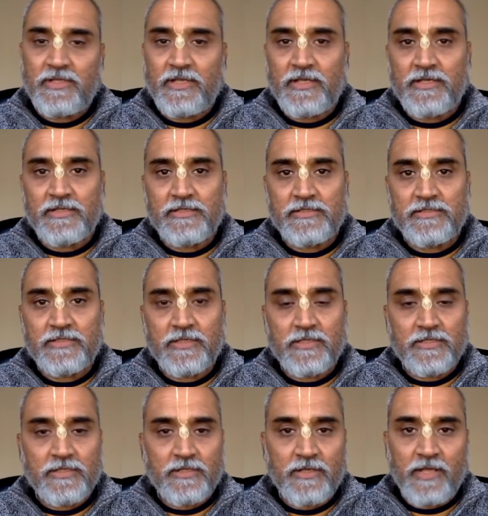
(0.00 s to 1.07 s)
in his
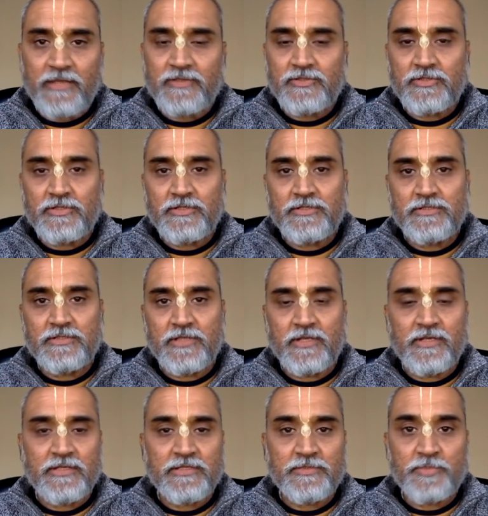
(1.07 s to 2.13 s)
lectures,
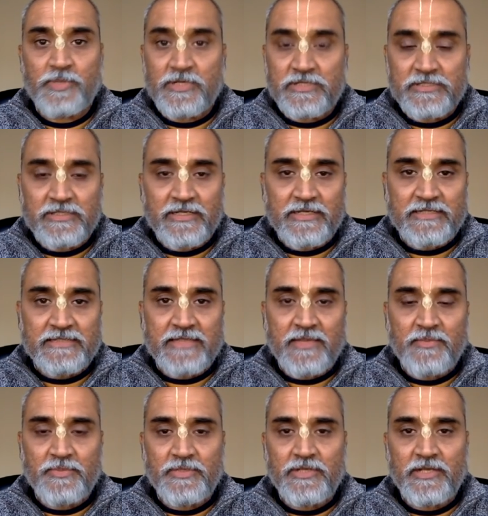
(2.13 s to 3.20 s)
in his personal
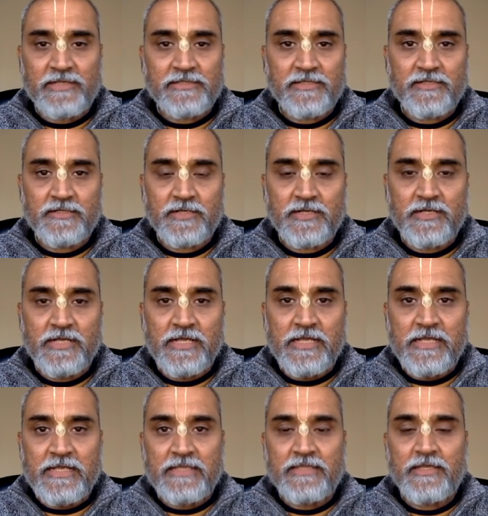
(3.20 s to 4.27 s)
example, etc.,
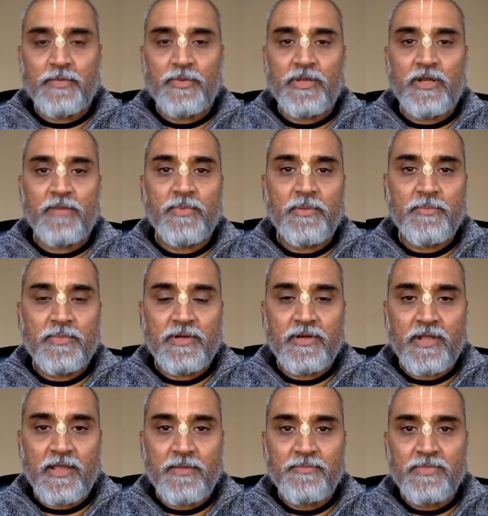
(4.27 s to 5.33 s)
that we remember
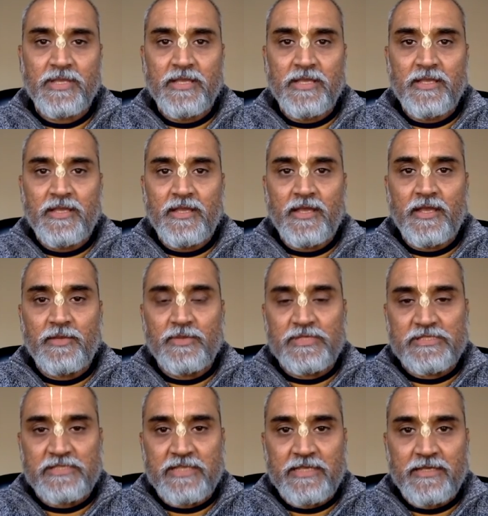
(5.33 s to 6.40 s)
him and we
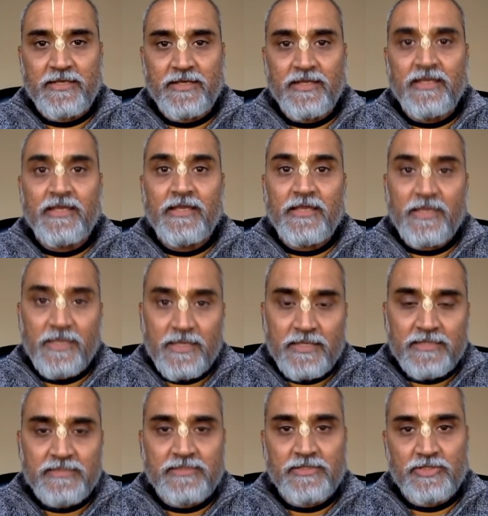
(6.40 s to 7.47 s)
seek
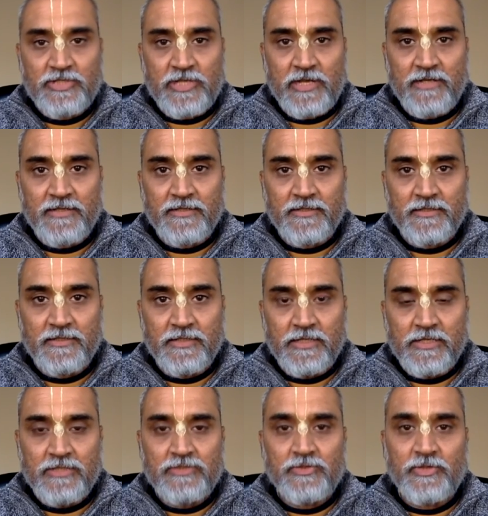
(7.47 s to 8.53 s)
his shelter
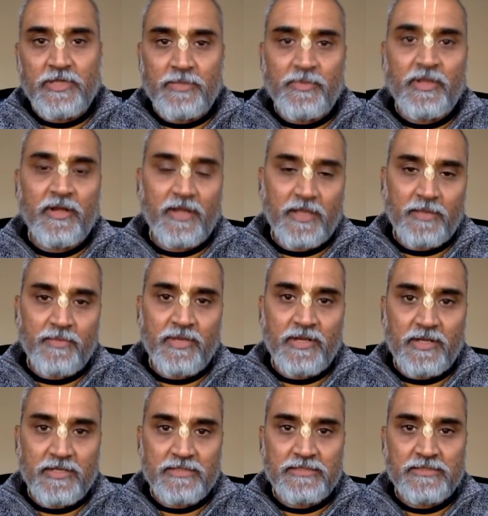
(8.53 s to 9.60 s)
so he may
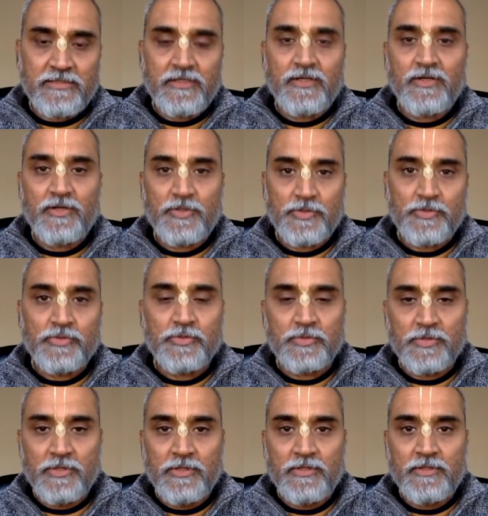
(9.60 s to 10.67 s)
recommend us to
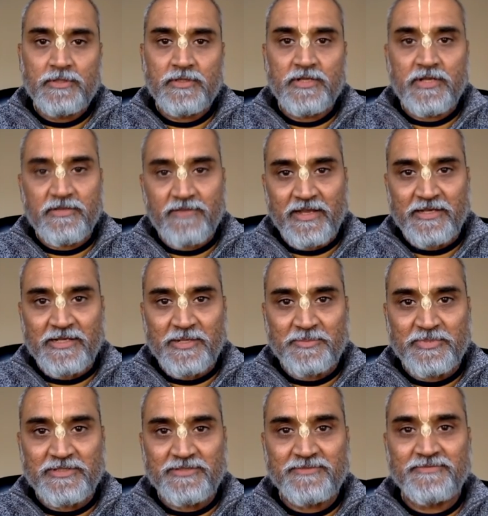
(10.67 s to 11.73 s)
the divine
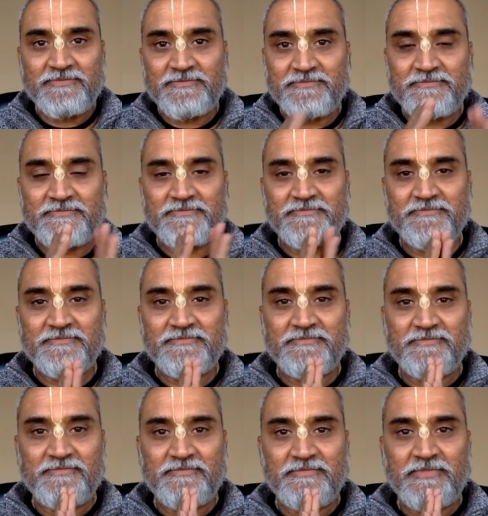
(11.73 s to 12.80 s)
couple.
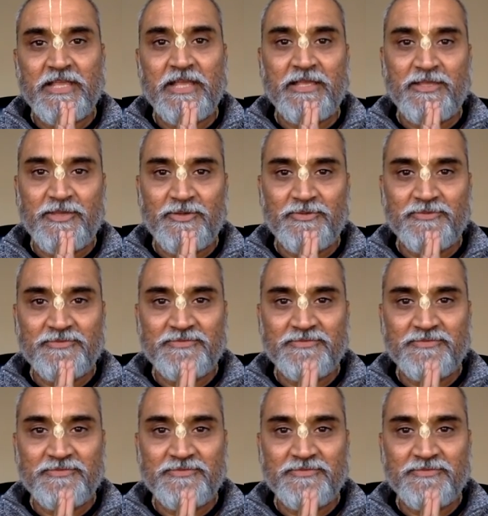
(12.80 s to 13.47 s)
Thank you.